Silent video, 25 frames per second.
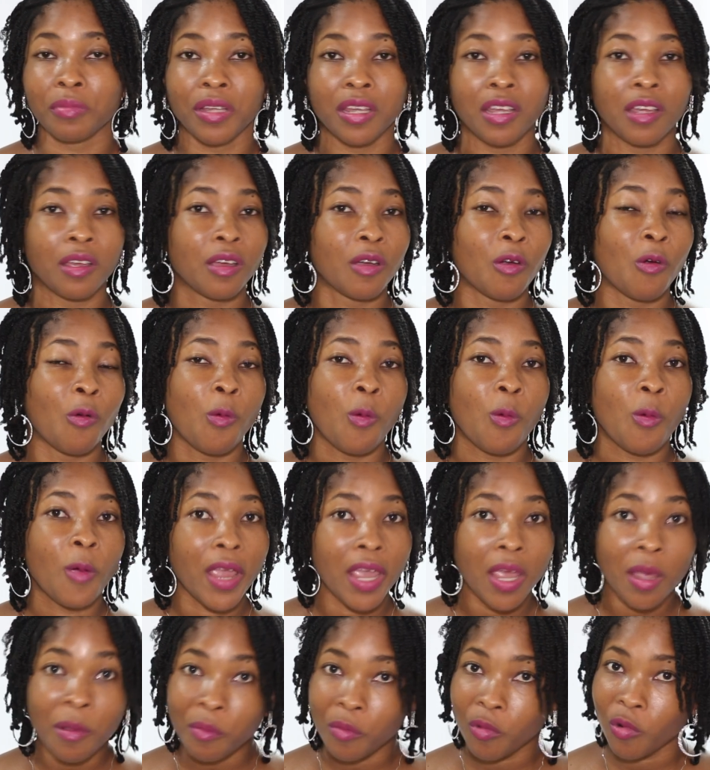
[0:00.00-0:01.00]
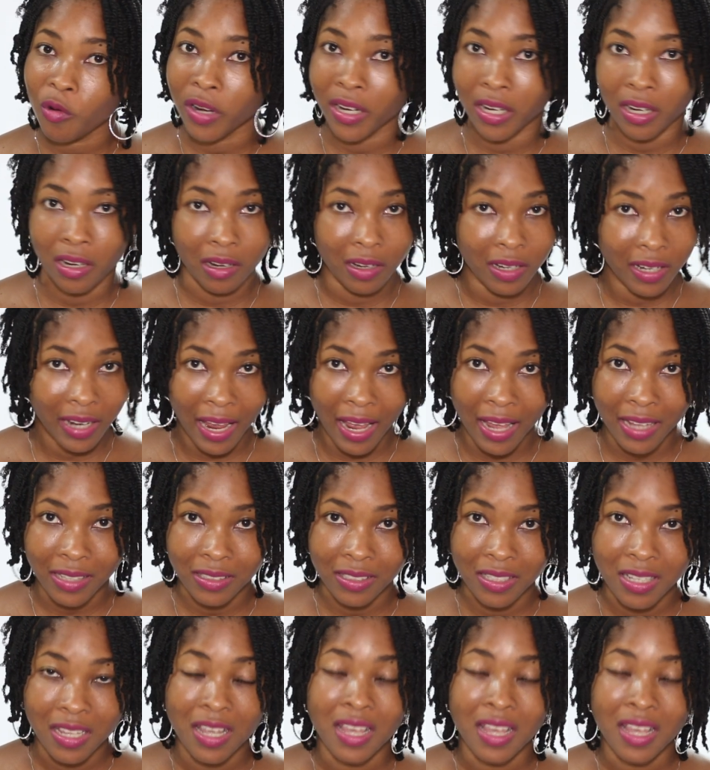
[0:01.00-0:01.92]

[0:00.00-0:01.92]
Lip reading: pay way more than that,